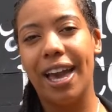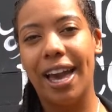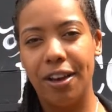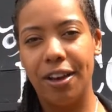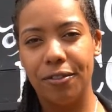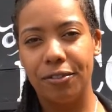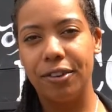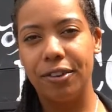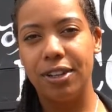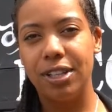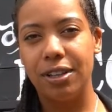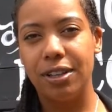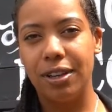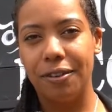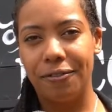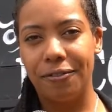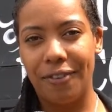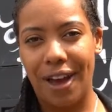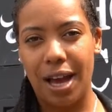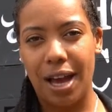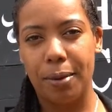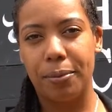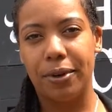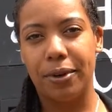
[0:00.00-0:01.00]
every
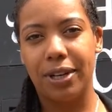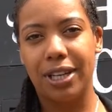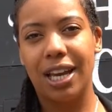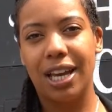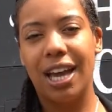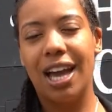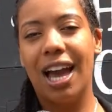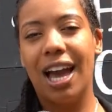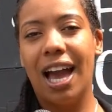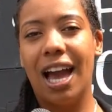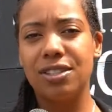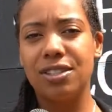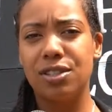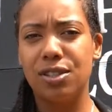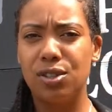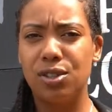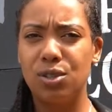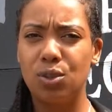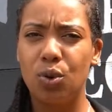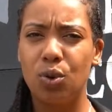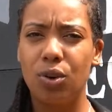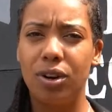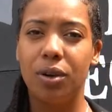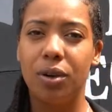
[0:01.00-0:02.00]
fabric has a
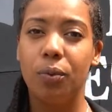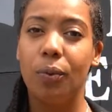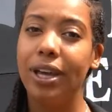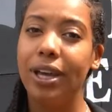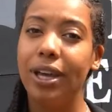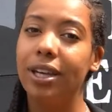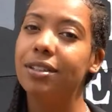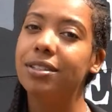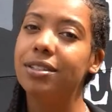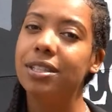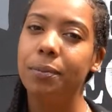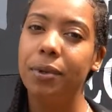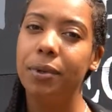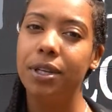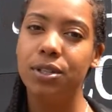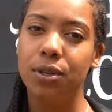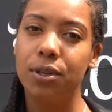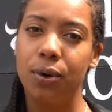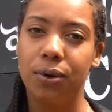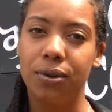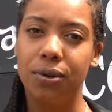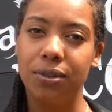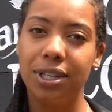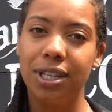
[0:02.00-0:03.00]
story waiting to be
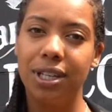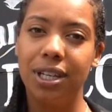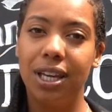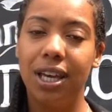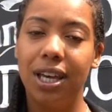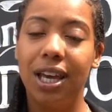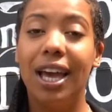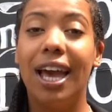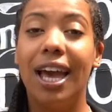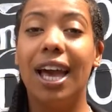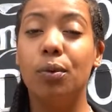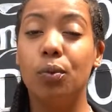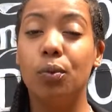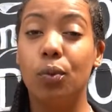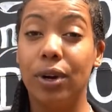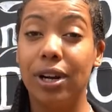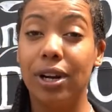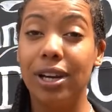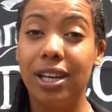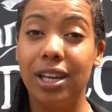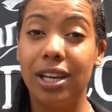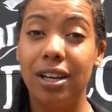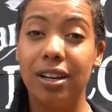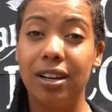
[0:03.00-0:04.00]
told, and we're
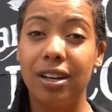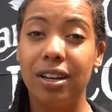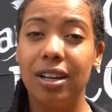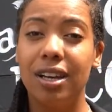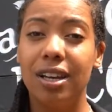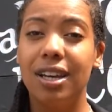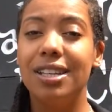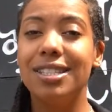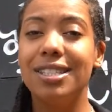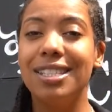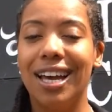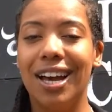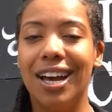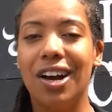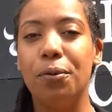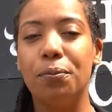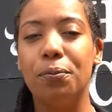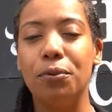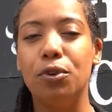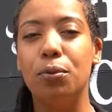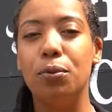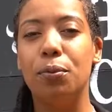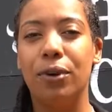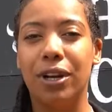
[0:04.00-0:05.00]
here to help
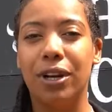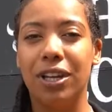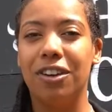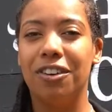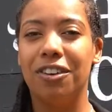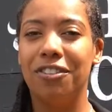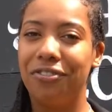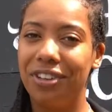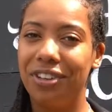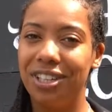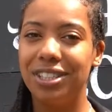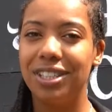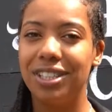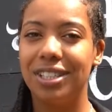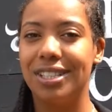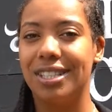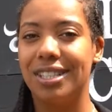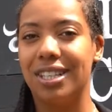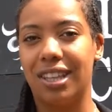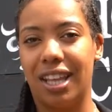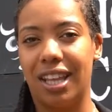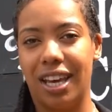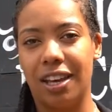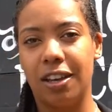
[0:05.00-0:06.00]
you bring your vision to
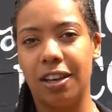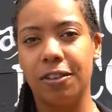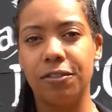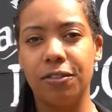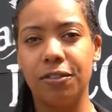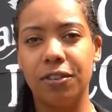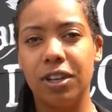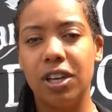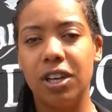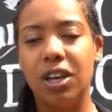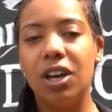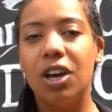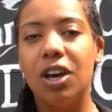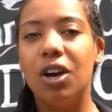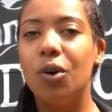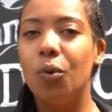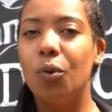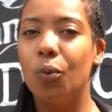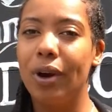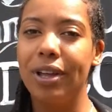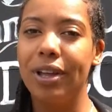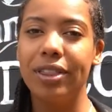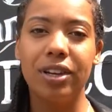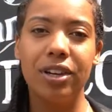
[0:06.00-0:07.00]
life.
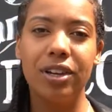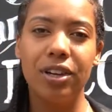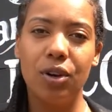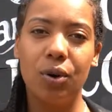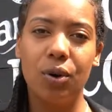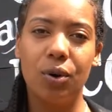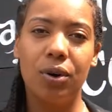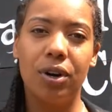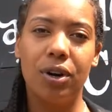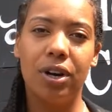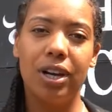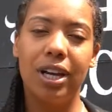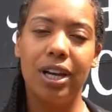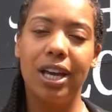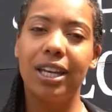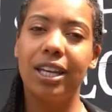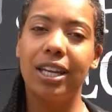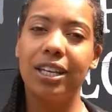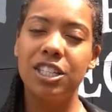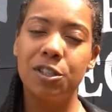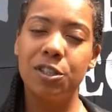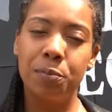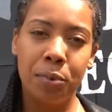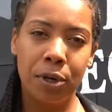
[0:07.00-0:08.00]
Whether you're an
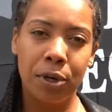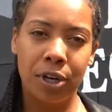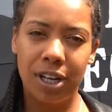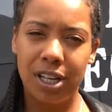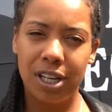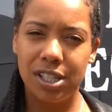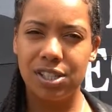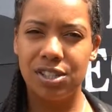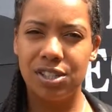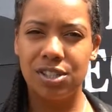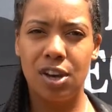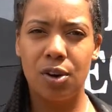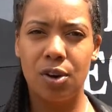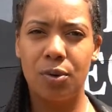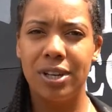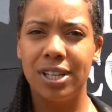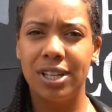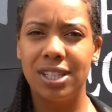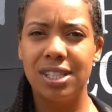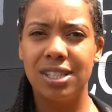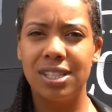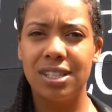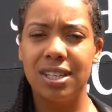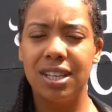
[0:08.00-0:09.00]
experienced
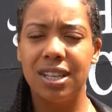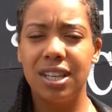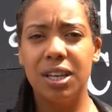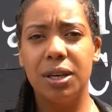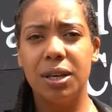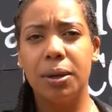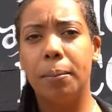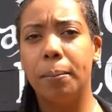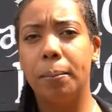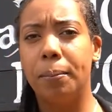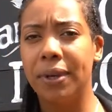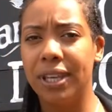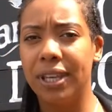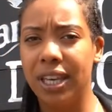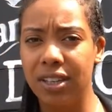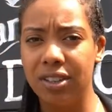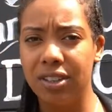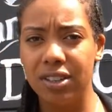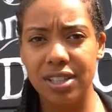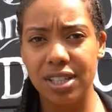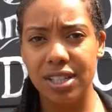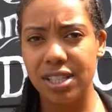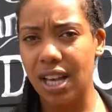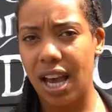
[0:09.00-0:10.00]
sewist, beginner
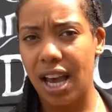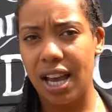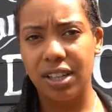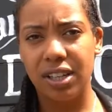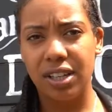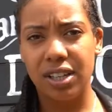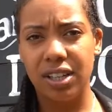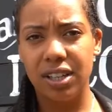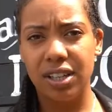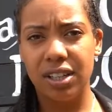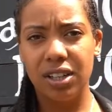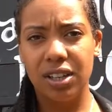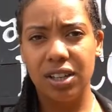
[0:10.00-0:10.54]
designer,